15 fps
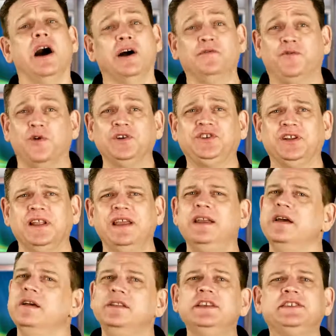
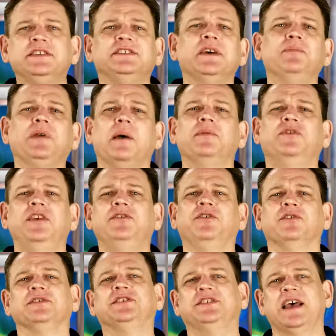Unfortunately, this is sometimes
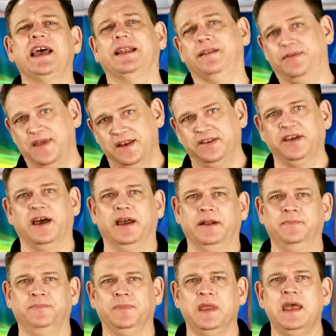easier said than
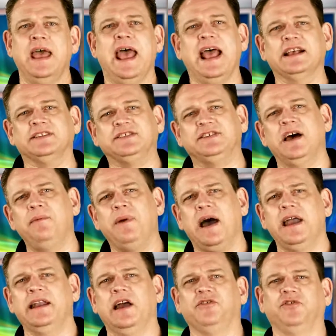done, as some
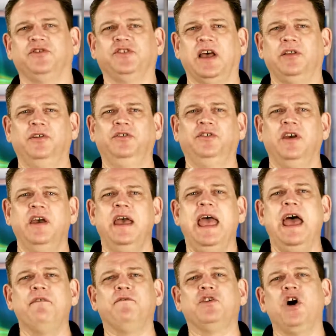ionizer sellers
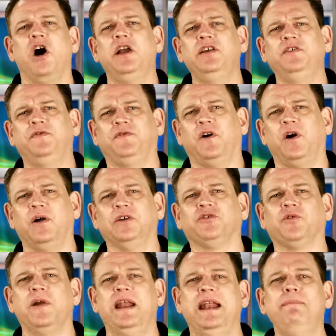have gone as far as
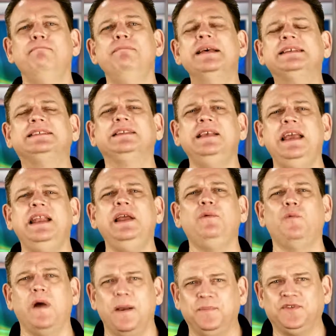creating
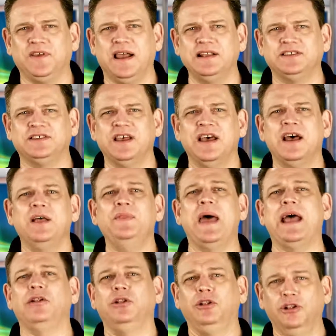misleading websites
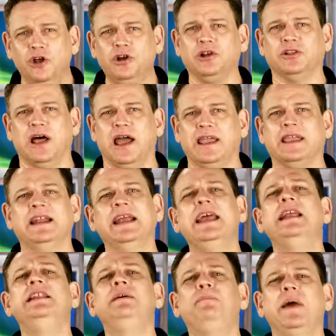that look like an
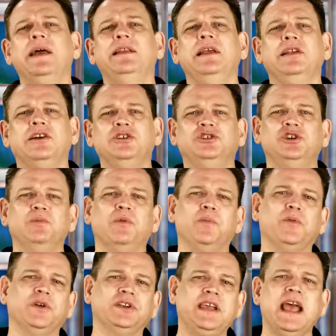independent consumer
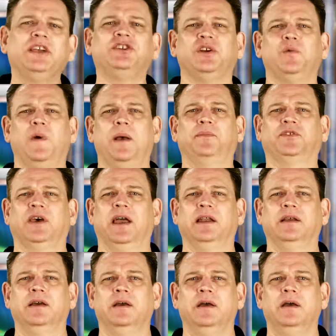protection website